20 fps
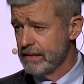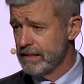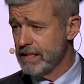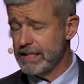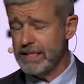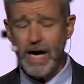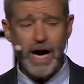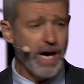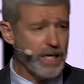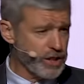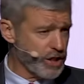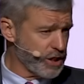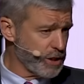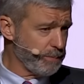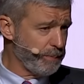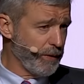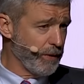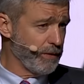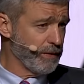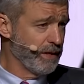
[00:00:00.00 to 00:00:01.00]
the
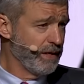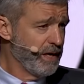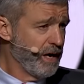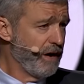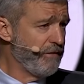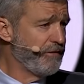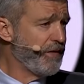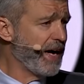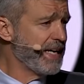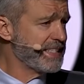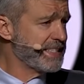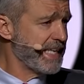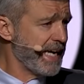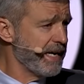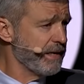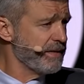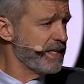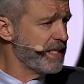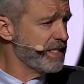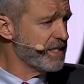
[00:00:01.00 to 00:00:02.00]
gospel of
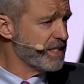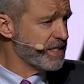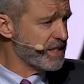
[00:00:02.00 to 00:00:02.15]
vicarious